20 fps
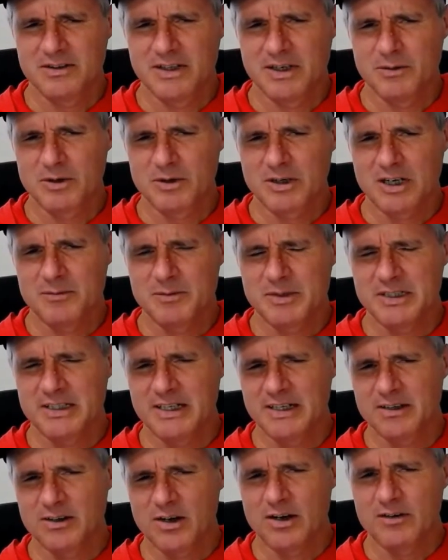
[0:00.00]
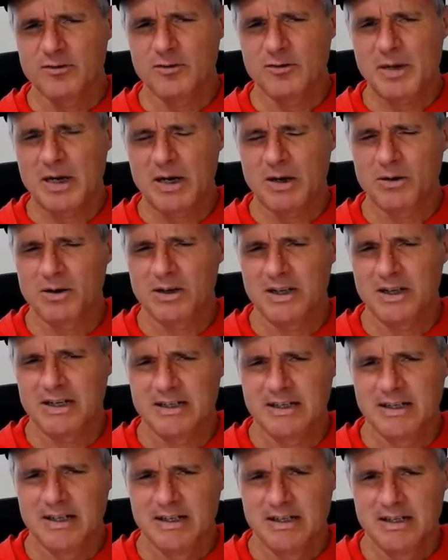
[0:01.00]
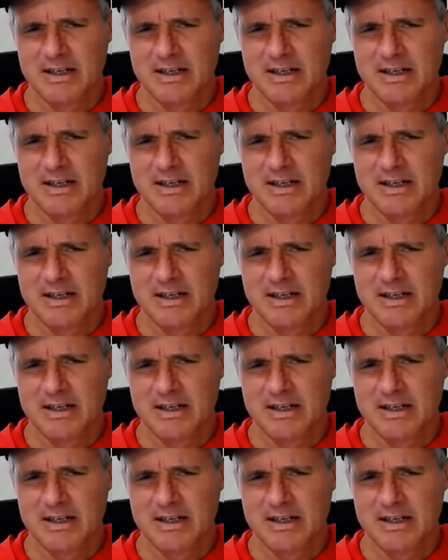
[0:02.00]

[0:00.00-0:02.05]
They were coming down off of Powerline.